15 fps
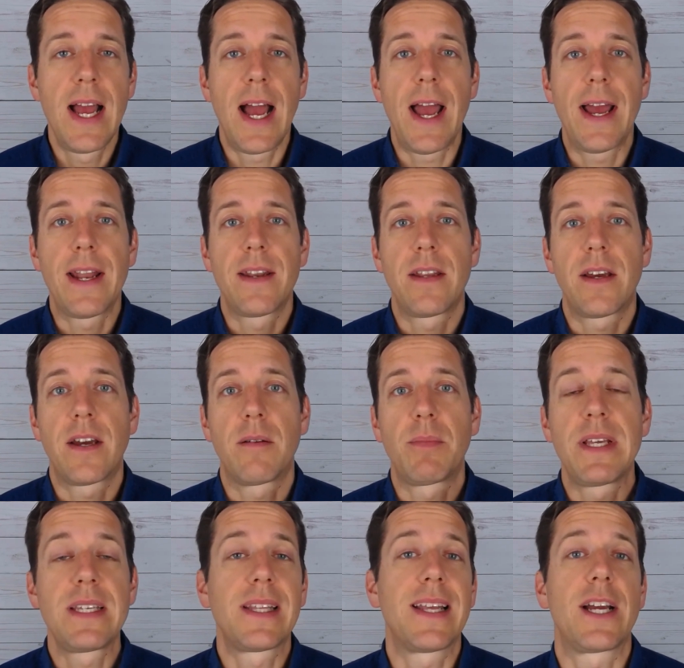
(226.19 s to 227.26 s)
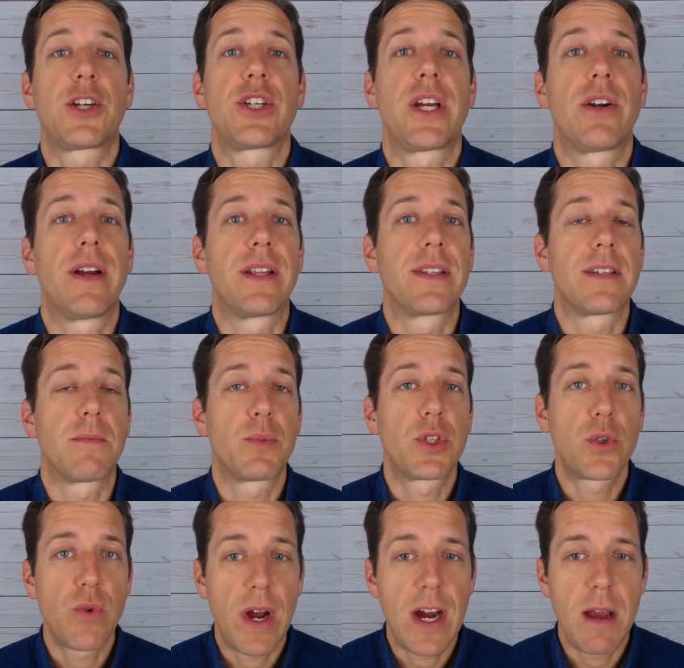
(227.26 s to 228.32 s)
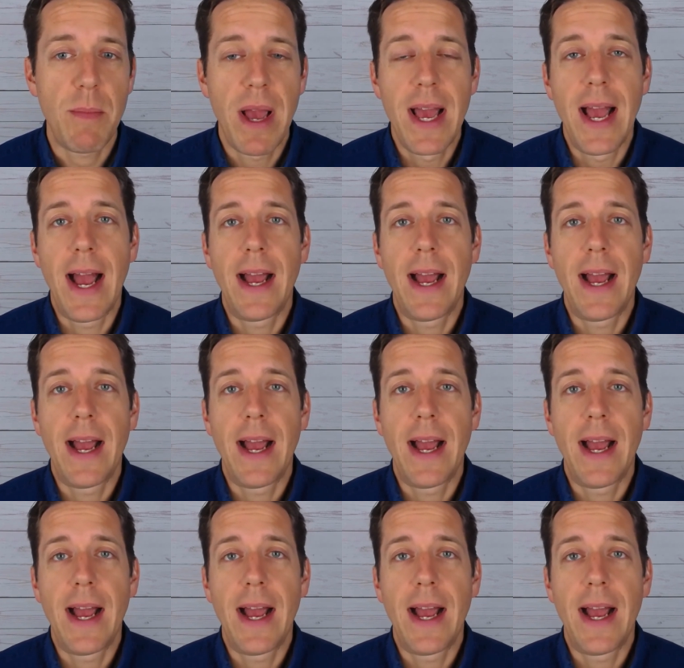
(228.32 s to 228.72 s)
And please like, share and subscribe.